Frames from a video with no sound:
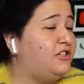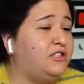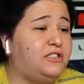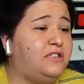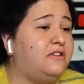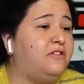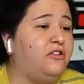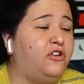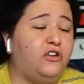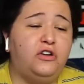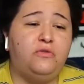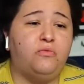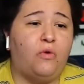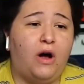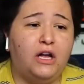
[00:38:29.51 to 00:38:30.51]
just a
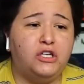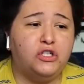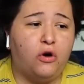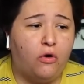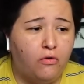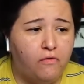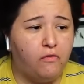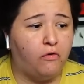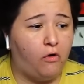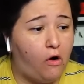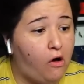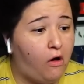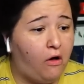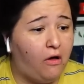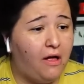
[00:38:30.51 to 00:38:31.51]
good watch
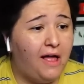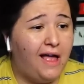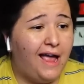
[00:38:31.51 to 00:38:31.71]
overall,